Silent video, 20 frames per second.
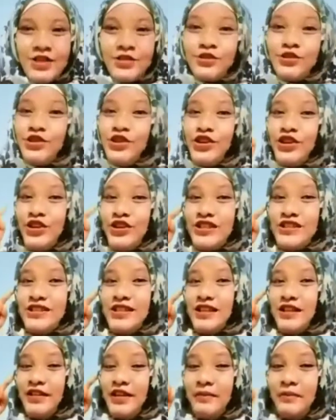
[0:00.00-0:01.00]
do you
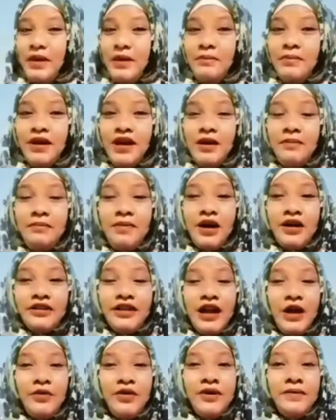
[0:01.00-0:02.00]
still remember about
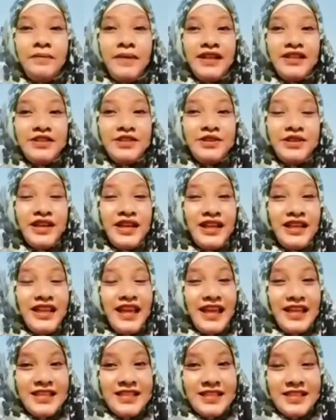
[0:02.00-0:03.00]
our material
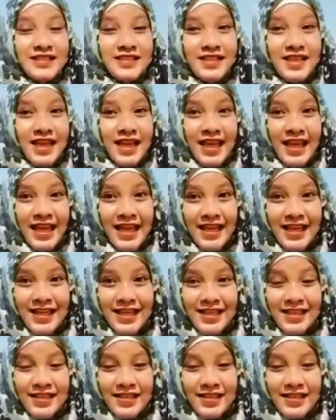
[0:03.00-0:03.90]
yesterday?